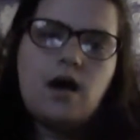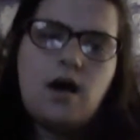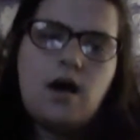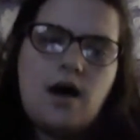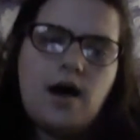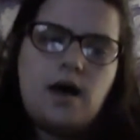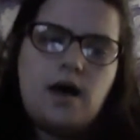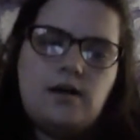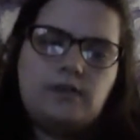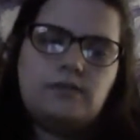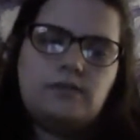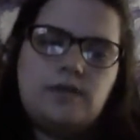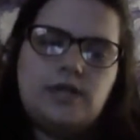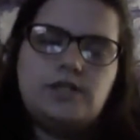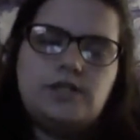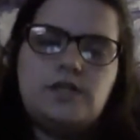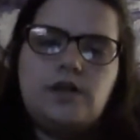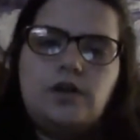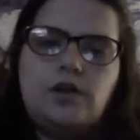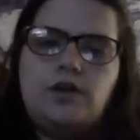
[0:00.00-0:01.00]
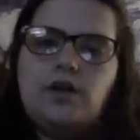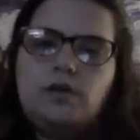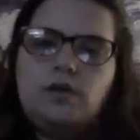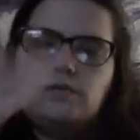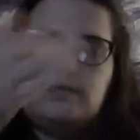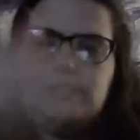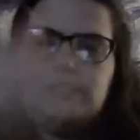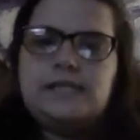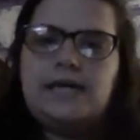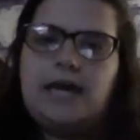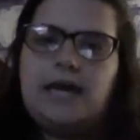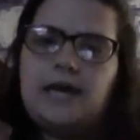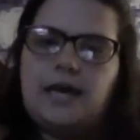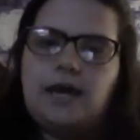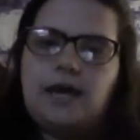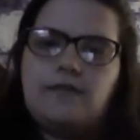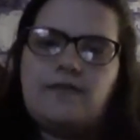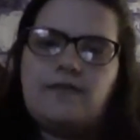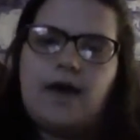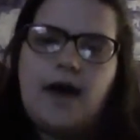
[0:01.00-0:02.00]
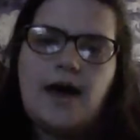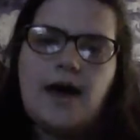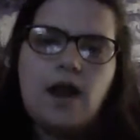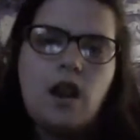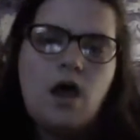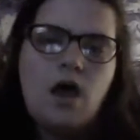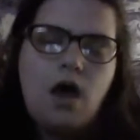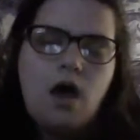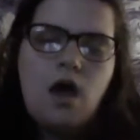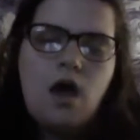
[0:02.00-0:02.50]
because you don't see any of that.